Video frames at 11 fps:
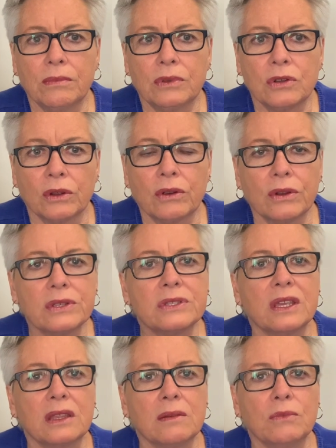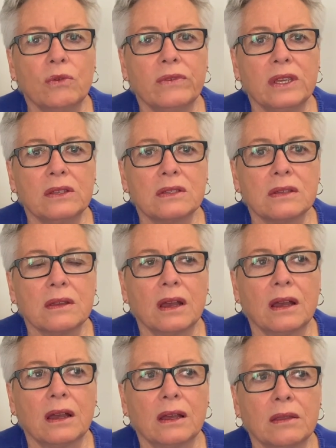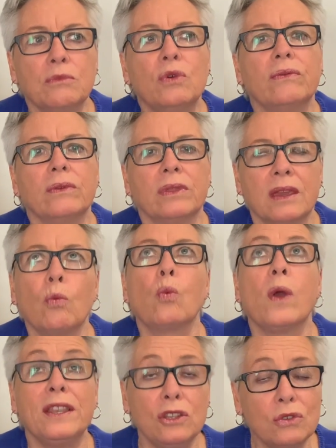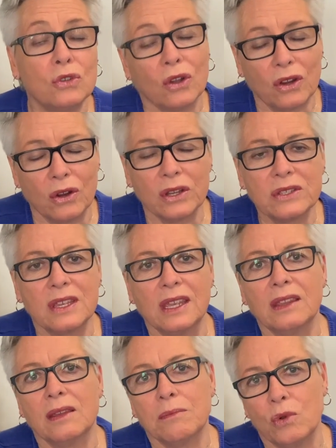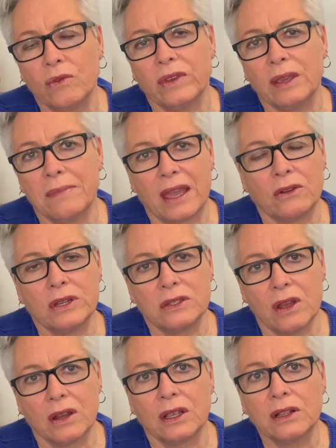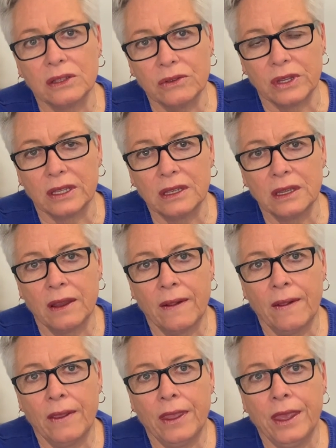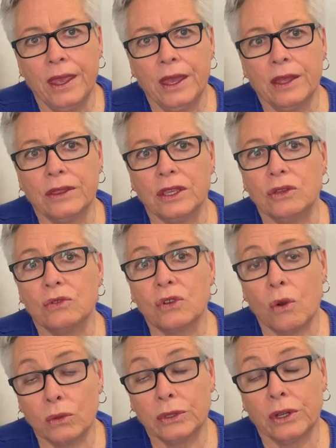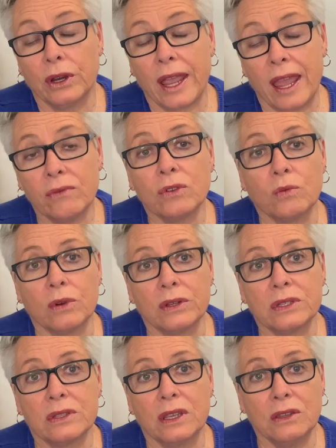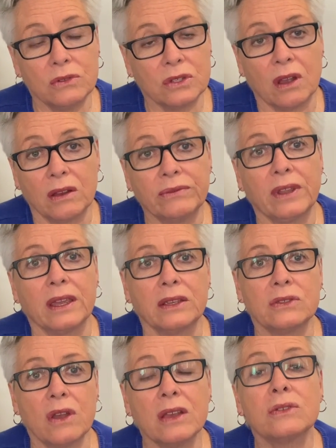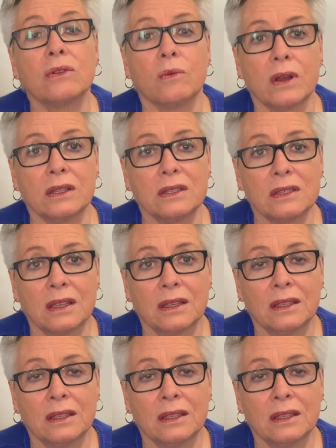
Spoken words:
took her to see the movies, when you took her to see the movie, Batteries Not Included, that you told her afterwards that you saw a flying saucer once."